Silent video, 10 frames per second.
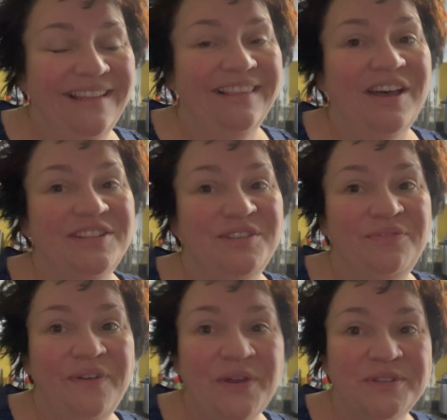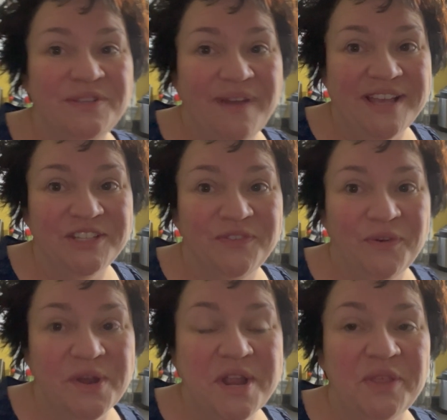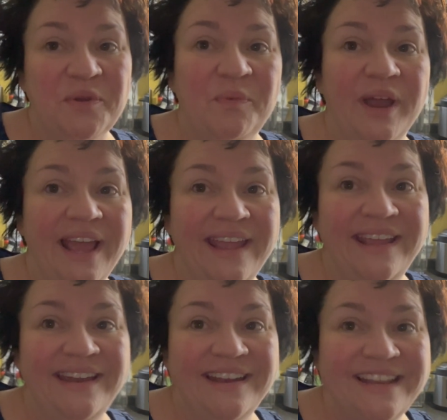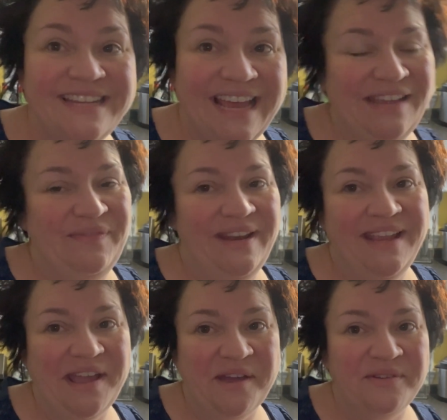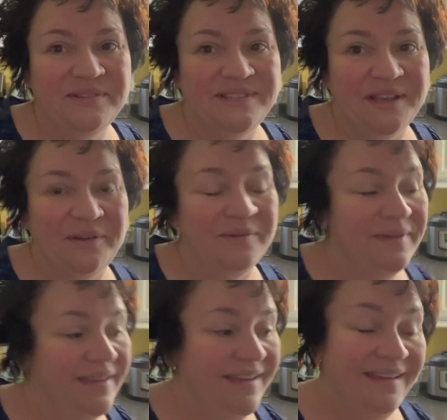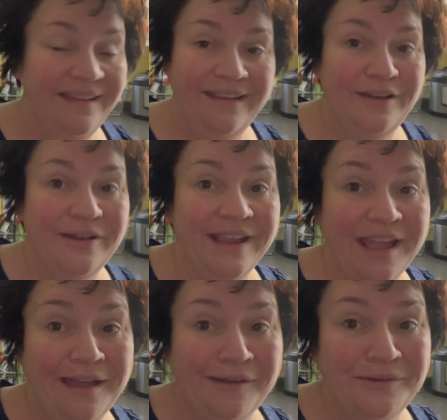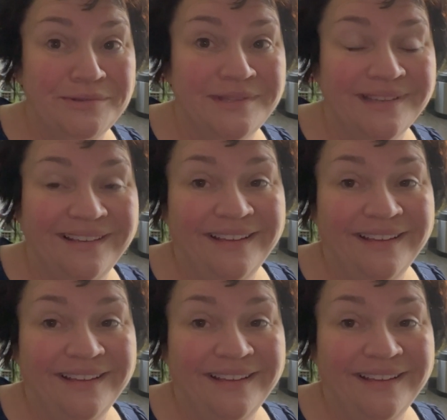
Lots of folks have asked for another What I Eat in a Day video, so here it goes.